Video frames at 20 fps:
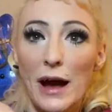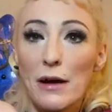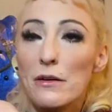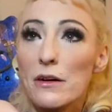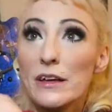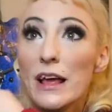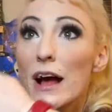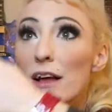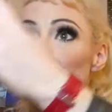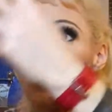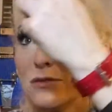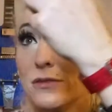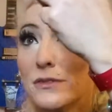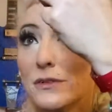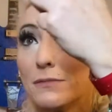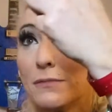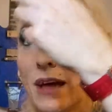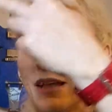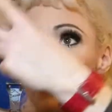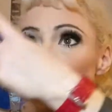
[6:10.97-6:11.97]
Yeah, two of
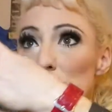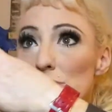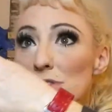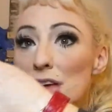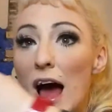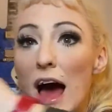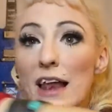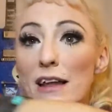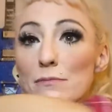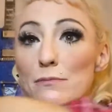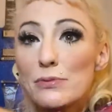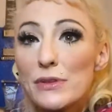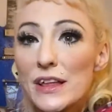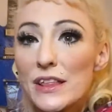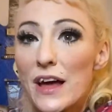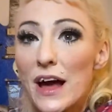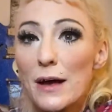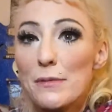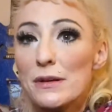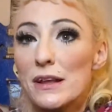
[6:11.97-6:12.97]
them. And I didn't play the
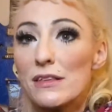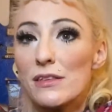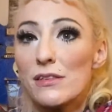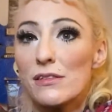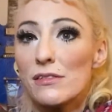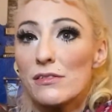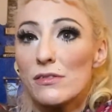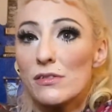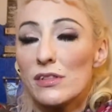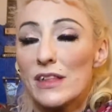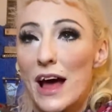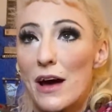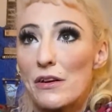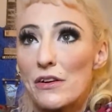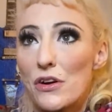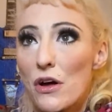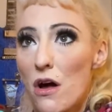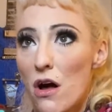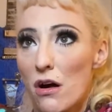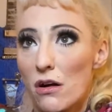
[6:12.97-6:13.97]
Ibanez loud at
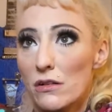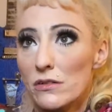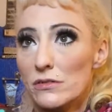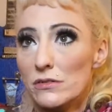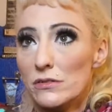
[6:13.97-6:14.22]
all.